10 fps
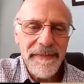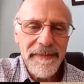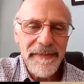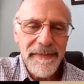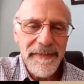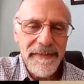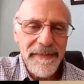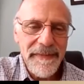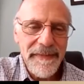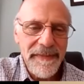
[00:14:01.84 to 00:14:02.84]

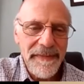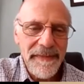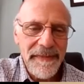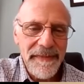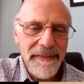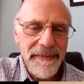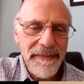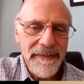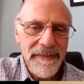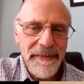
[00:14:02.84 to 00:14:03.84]

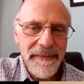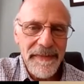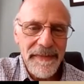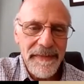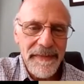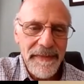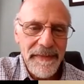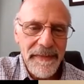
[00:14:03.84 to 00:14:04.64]
(silent)